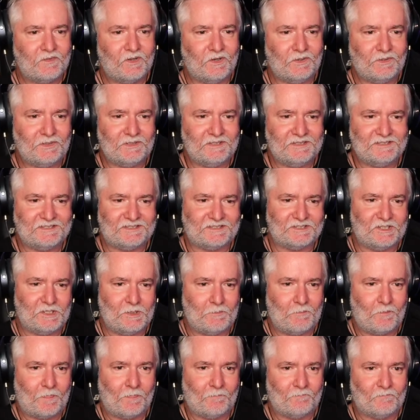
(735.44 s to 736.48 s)
Holy
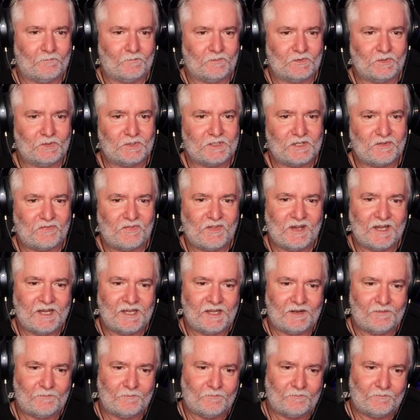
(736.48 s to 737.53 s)
shit. Look at
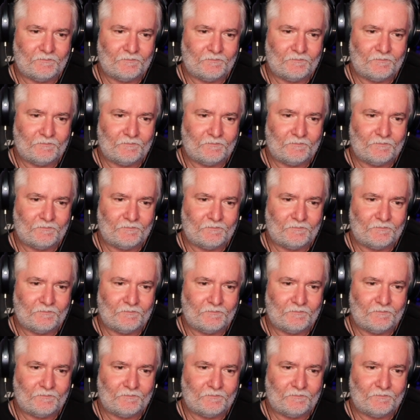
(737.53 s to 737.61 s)
that.